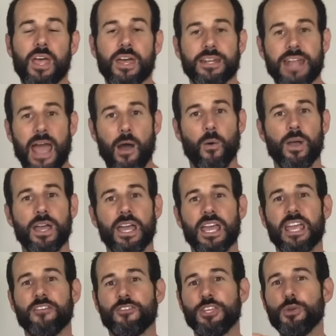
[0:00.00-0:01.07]
Now,
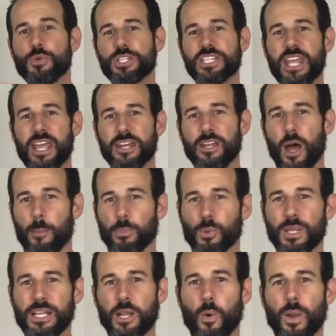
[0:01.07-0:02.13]
if you stand up
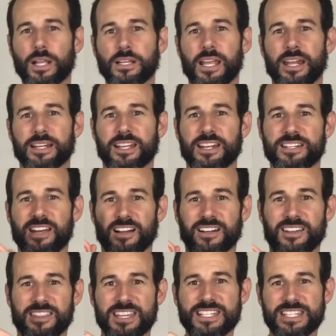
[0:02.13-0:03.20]
really quickly and
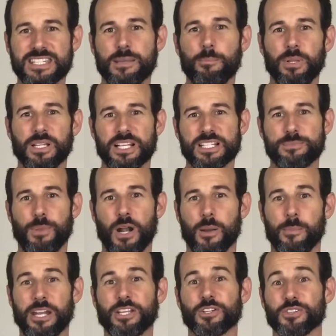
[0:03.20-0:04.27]
conduct this simple
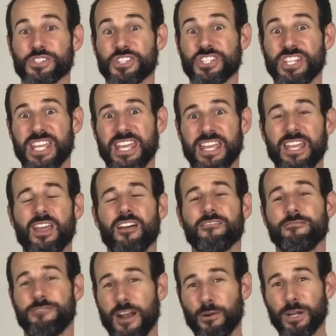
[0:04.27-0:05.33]
experiment, you'll see
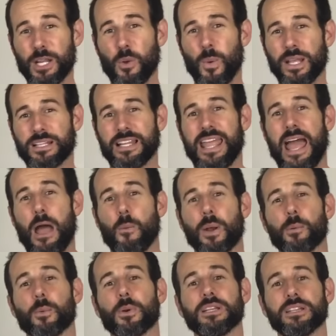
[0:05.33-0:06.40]
very quickly how
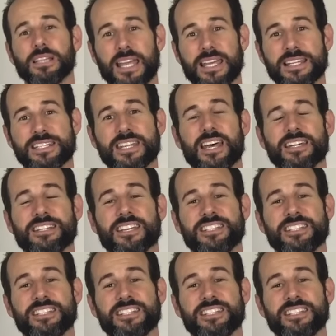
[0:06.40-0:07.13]
it relates to